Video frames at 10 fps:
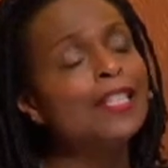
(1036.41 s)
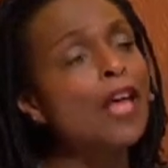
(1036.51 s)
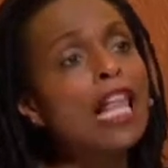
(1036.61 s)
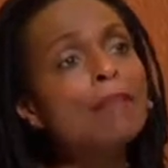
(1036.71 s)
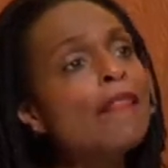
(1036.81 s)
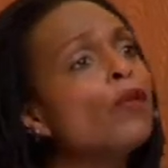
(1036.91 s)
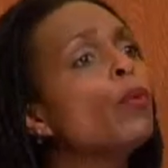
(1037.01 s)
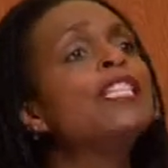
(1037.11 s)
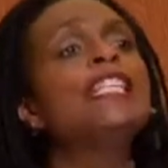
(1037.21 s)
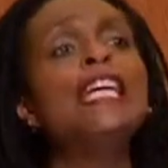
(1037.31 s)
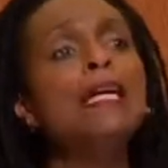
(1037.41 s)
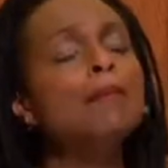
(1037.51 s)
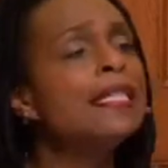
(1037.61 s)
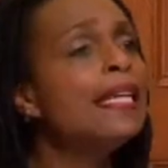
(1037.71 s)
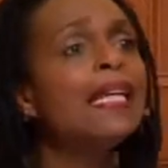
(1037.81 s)
It's all about the
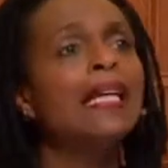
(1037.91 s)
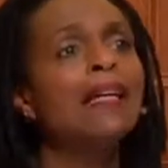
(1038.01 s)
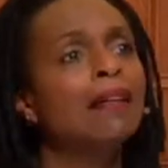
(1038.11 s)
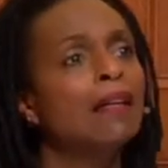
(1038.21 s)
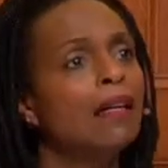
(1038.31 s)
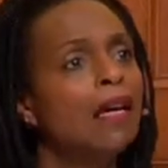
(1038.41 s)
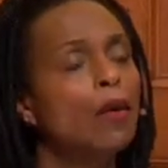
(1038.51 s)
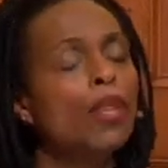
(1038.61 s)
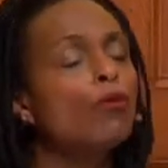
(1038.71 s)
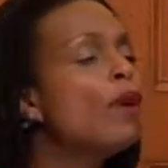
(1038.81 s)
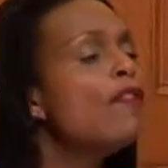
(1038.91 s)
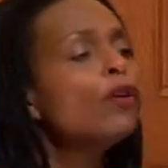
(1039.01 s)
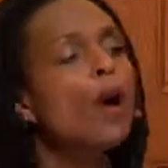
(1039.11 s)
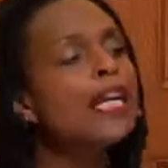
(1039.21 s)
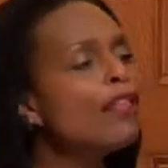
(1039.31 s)
redeemed city with a
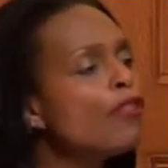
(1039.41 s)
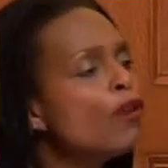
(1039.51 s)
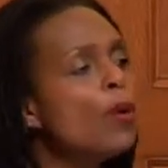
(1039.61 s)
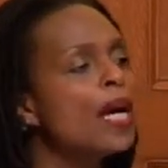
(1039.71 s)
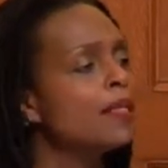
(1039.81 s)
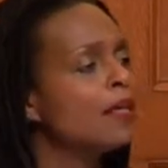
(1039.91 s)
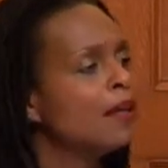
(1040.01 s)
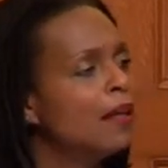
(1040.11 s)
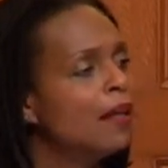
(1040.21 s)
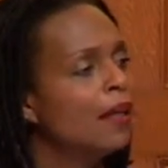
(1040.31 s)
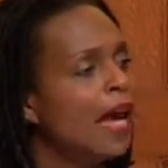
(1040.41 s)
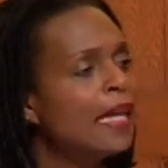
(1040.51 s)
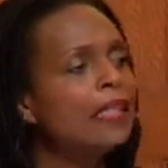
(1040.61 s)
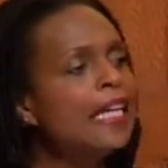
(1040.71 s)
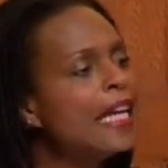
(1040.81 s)
river running through it.
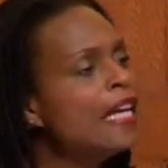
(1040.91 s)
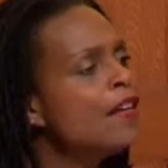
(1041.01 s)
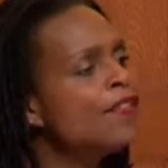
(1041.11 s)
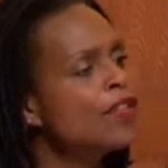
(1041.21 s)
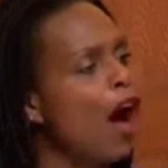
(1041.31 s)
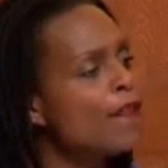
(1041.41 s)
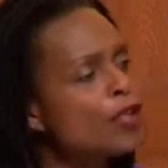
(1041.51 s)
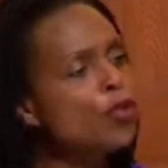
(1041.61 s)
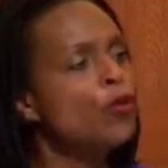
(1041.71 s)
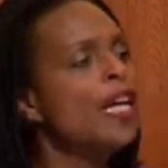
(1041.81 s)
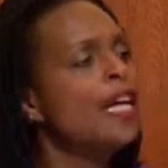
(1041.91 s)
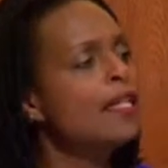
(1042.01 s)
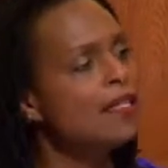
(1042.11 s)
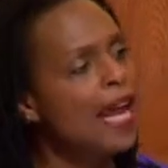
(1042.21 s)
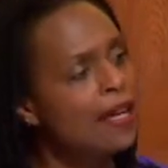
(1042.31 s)
And leaves on the
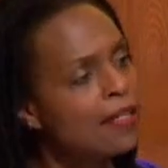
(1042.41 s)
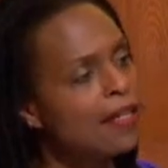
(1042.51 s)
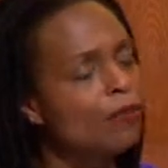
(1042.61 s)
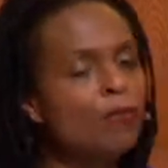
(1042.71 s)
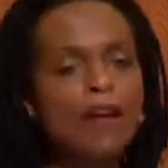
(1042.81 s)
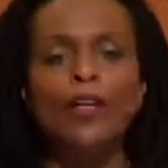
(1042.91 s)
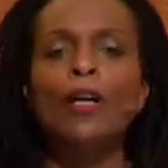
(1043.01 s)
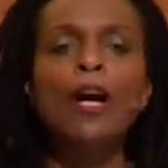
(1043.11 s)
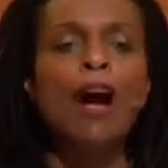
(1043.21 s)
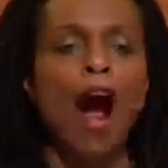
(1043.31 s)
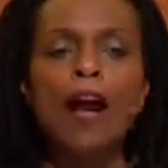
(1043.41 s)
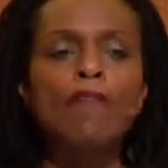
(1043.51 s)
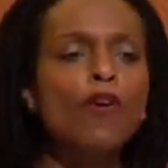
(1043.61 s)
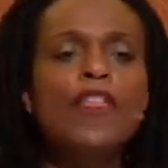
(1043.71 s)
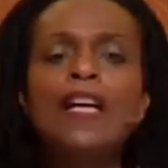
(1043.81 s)
trees next to the river
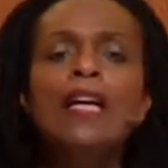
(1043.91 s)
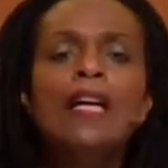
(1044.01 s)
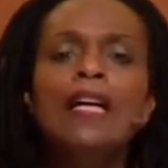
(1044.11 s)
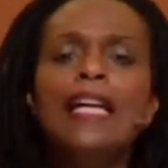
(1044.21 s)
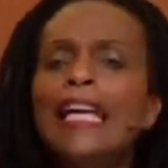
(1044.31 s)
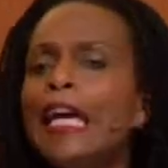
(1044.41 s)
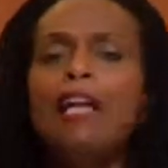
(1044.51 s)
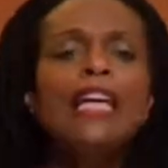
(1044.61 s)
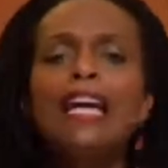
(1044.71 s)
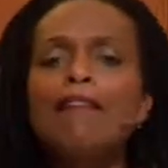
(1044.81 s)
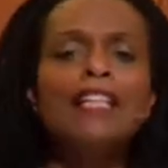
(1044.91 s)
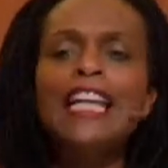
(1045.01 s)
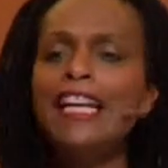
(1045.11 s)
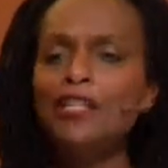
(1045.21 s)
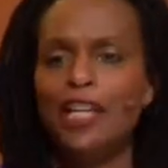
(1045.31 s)
are for the healing of the
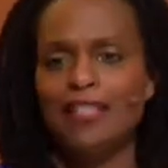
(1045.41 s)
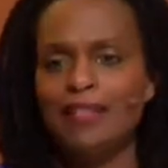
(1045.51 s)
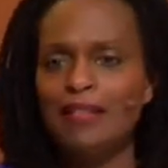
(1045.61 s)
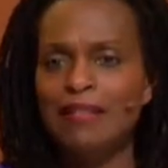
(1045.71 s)
nations.